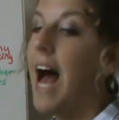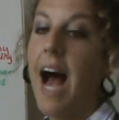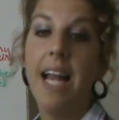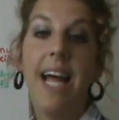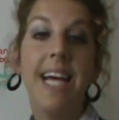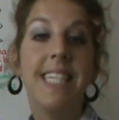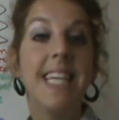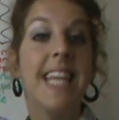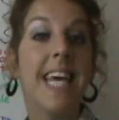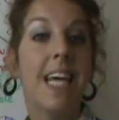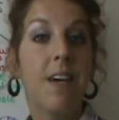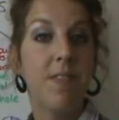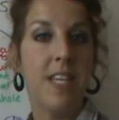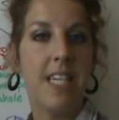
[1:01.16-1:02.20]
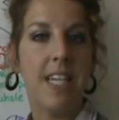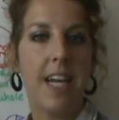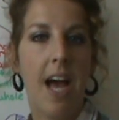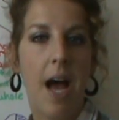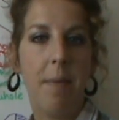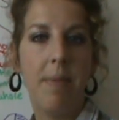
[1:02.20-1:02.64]
I like to think of the
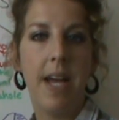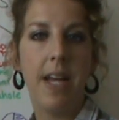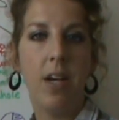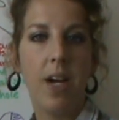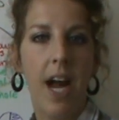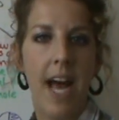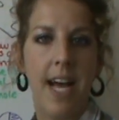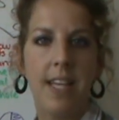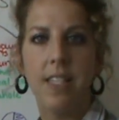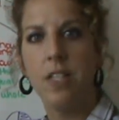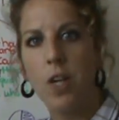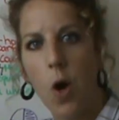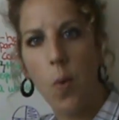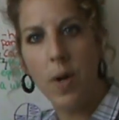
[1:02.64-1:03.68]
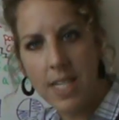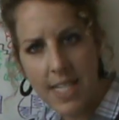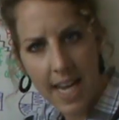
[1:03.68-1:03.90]
denominator as going